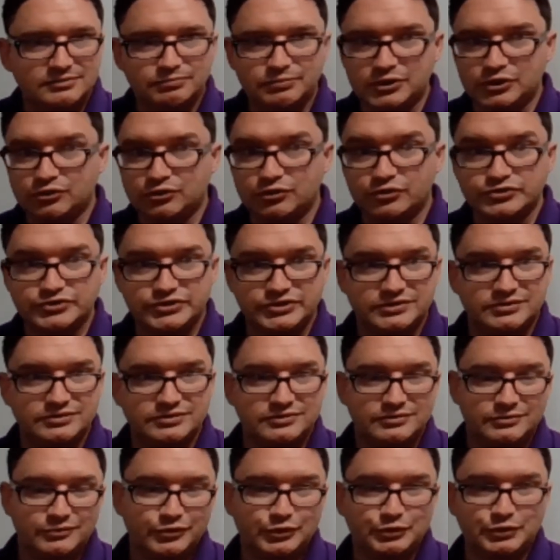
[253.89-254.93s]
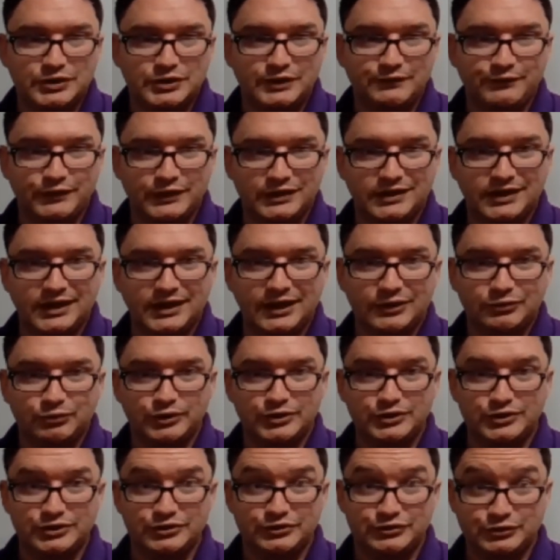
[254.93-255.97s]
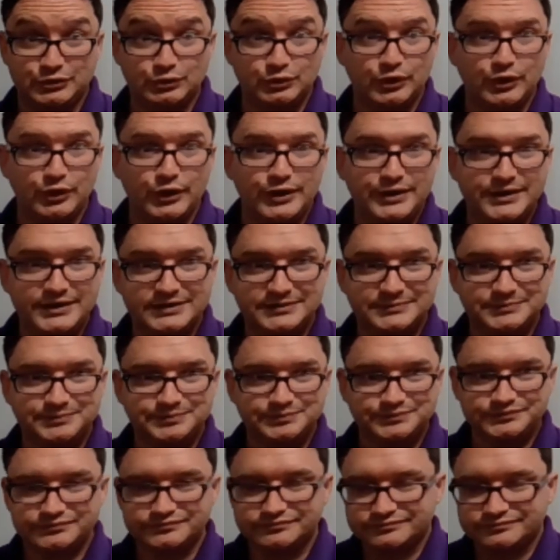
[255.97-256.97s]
because you're doing it for the classwork, you're still learning it.